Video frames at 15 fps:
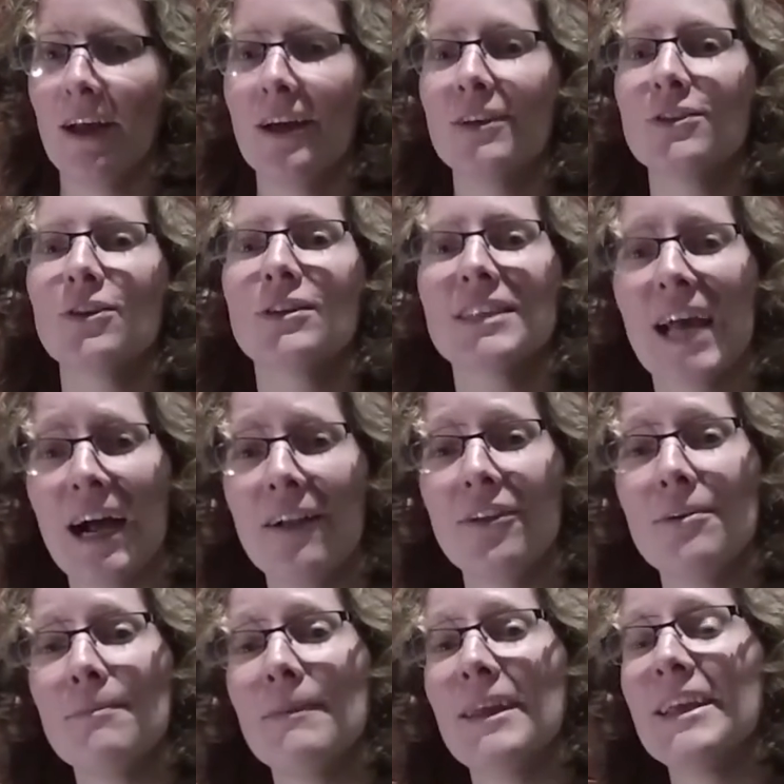So tell
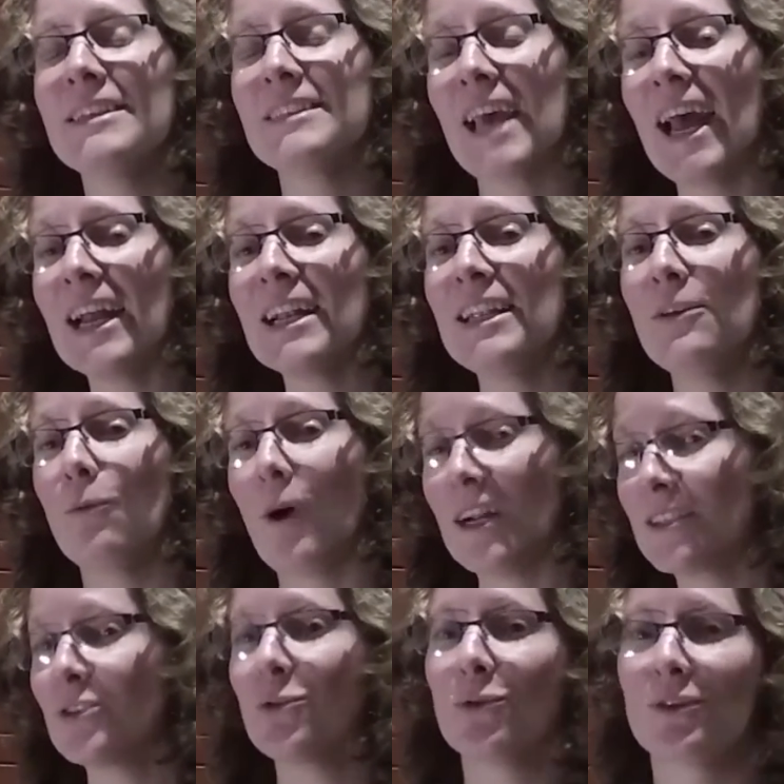them exactly
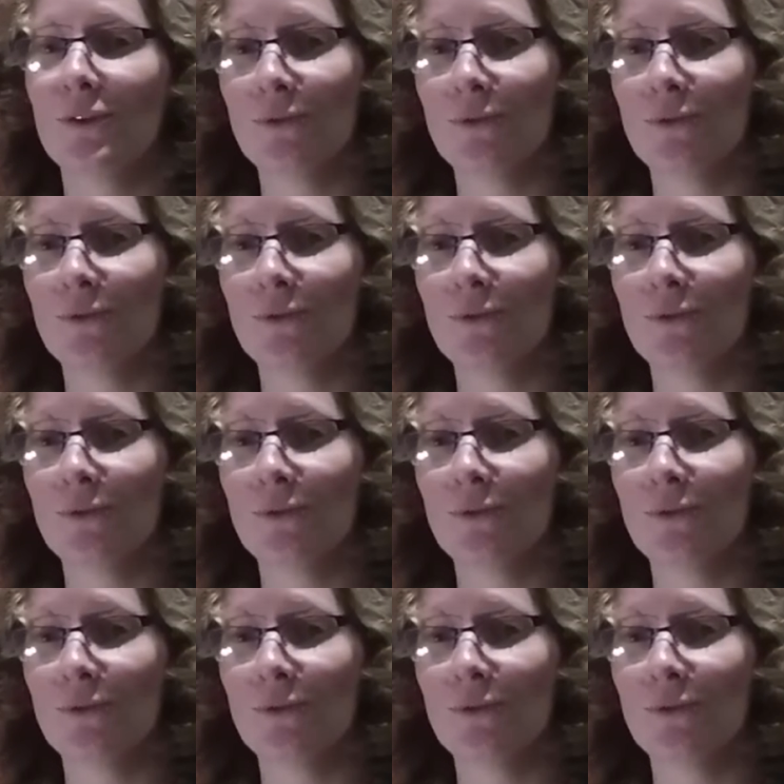what sort